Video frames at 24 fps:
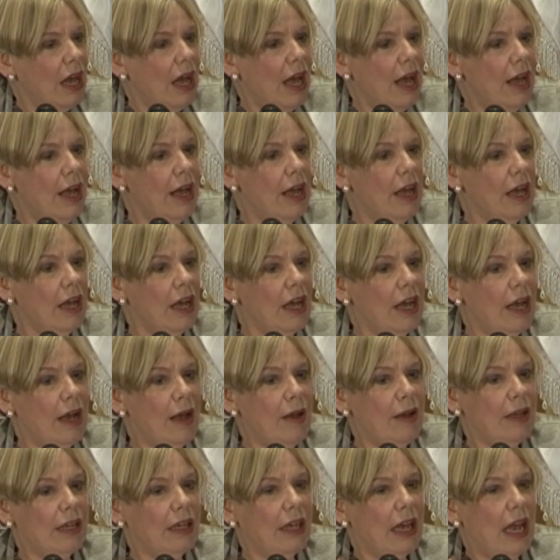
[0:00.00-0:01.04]
uh,
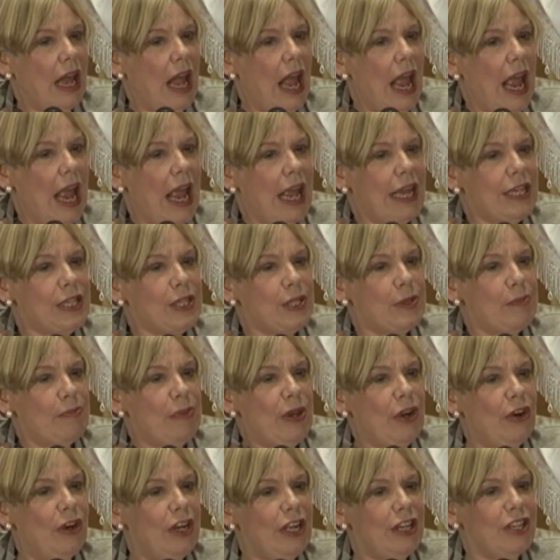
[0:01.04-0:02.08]
uh, a
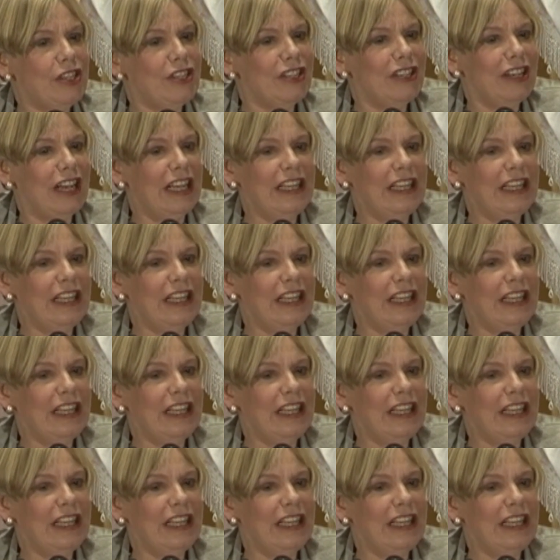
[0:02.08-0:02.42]
spirit,